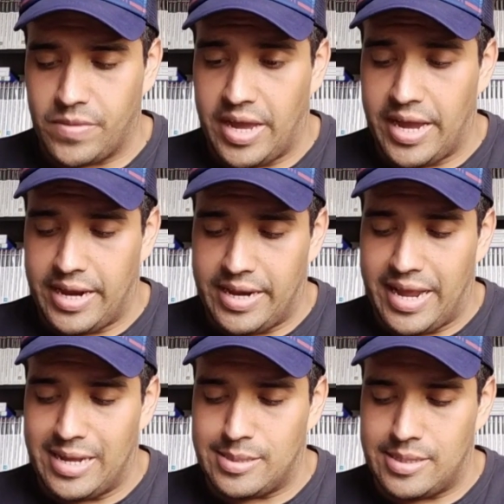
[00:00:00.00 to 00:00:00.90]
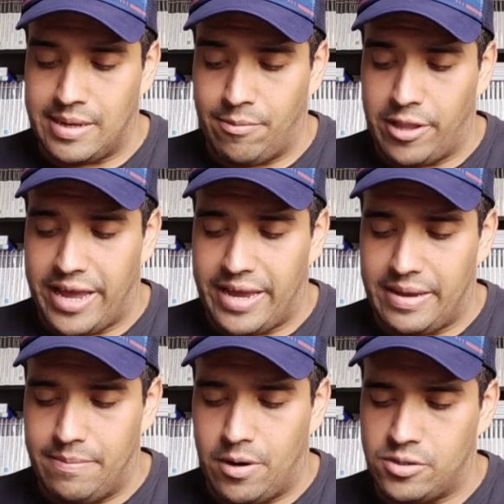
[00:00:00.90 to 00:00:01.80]
And
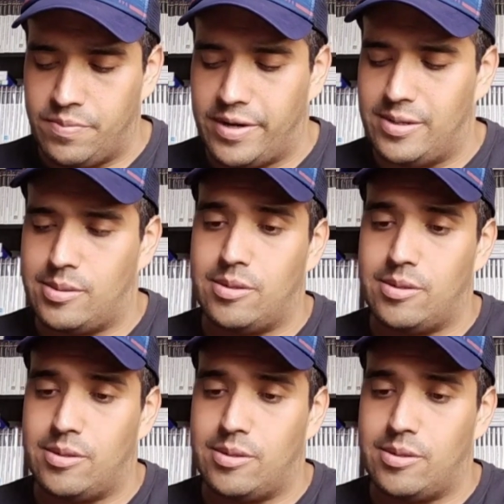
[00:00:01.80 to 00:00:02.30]
NCAA March Madness